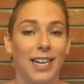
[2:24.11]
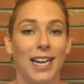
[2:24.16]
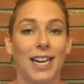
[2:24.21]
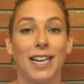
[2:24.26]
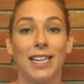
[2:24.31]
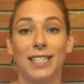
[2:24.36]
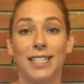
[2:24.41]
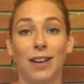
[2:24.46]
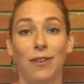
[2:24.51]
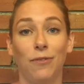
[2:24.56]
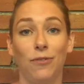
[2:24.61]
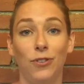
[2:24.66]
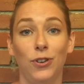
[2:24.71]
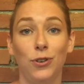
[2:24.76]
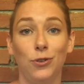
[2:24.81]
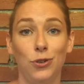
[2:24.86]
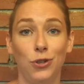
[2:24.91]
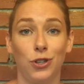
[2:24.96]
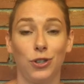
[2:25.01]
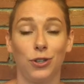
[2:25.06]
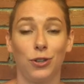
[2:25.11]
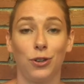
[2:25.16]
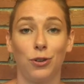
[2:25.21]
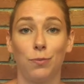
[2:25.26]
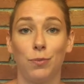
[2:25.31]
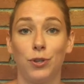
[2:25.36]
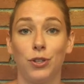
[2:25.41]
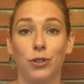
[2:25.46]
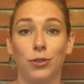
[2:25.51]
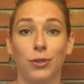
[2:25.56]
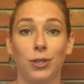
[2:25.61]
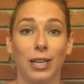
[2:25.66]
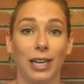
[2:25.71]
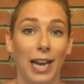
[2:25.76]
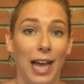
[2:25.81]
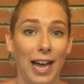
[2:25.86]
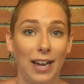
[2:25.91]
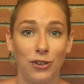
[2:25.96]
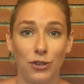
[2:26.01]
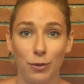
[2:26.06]
is that fusion could produce
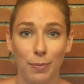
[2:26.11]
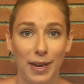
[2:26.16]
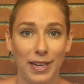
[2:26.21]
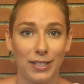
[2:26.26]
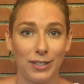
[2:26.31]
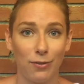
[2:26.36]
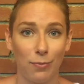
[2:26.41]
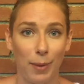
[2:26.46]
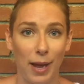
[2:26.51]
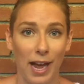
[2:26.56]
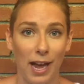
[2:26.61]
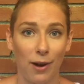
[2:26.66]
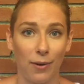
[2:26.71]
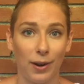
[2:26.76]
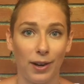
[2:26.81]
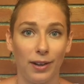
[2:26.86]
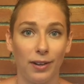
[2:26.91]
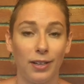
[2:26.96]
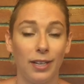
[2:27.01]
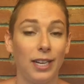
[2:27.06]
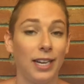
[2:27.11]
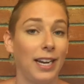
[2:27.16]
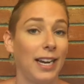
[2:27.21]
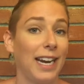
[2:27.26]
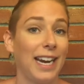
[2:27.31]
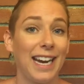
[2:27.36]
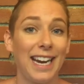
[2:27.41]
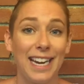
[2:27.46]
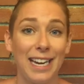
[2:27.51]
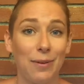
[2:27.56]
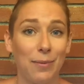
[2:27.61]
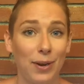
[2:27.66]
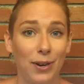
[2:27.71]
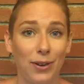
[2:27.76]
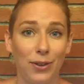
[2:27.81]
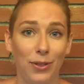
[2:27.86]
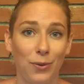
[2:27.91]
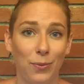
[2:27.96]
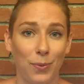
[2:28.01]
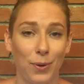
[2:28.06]
large amounts of power anywhere
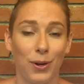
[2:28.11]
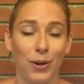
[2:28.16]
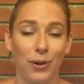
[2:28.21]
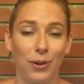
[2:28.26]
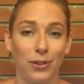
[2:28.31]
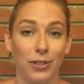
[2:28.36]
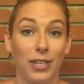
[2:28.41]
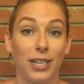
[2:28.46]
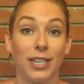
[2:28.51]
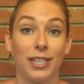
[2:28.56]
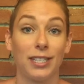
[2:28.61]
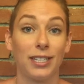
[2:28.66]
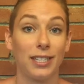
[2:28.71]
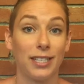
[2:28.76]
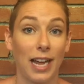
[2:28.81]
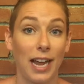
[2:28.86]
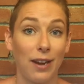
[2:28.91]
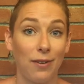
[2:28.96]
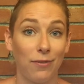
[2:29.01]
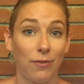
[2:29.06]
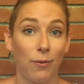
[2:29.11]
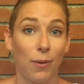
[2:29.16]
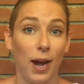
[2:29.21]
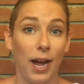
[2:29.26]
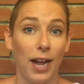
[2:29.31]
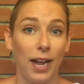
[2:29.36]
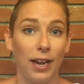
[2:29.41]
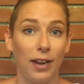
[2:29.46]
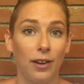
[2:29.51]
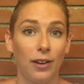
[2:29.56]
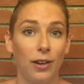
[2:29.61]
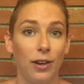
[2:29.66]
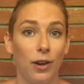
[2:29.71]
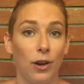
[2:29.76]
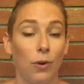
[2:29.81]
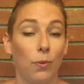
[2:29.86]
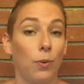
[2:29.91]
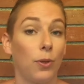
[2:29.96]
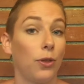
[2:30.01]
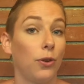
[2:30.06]
in the world in a safe way
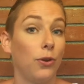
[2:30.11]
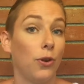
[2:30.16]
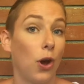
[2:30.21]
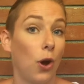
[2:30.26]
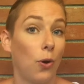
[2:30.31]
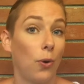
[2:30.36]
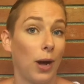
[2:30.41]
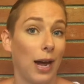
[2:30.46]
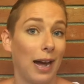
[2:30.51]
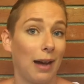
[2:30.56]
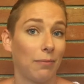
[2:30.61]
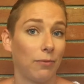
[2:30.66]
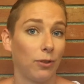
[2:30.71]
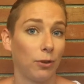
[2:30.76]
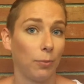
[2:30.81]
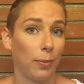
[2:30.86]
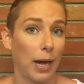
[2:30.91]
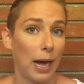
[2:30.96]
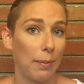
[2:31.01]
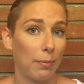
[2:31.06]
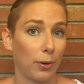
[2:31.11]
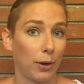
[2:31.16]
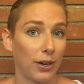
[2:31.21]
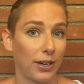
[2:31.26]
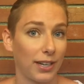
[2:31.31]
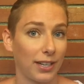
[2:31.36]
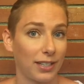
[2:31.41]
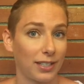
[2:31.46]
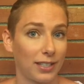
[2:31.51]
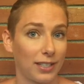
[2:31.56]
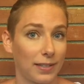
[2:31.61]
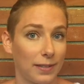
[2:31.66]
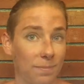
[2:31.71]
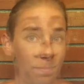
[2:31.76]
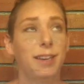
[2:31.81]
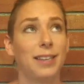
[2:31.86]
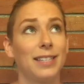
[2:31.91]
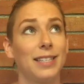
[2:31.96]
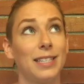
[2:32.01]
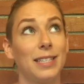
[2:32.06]
with no harmful byproducts.
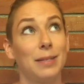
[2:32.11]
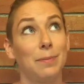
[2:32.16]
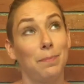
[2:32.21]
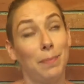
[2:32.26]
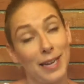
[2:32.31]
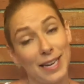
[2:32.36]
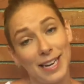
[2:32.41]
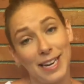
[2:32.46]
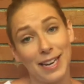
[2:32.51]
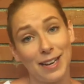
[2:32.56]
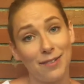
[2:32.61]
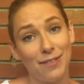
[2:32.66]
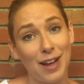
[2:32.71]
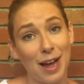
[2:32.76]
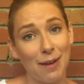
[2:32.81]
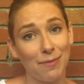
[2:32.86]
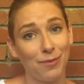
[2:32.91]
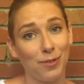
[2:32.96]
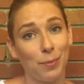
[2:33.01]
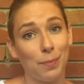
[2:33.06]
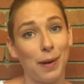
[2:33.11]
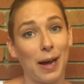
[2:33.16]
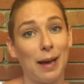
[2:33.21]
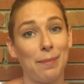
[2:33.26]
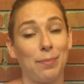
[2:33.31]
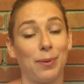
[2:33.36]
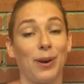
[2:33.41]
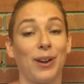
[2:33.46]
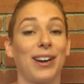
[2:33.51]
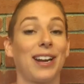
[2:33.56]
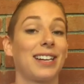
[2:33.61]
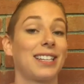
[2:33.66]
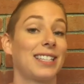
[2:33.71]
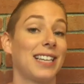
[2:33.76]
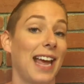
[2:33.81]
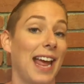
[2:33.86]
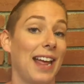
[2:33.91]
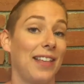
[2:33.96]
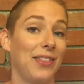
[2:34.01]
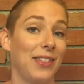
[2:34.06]
Speaking of harmful byproducts
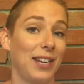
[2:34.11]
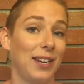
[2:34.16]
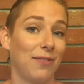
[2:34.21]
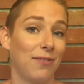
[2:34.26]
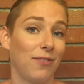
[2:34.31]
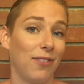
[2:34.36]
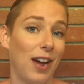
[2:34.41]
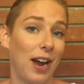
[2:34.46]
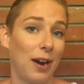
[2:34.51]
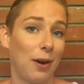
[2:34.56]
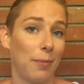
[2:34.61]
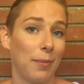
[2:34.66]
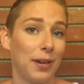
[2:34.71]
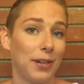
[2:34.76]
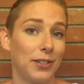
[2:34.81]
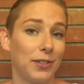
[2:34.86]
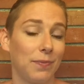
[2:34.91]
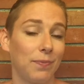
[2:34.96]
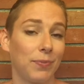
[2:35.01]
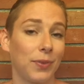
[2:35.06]
and the environment,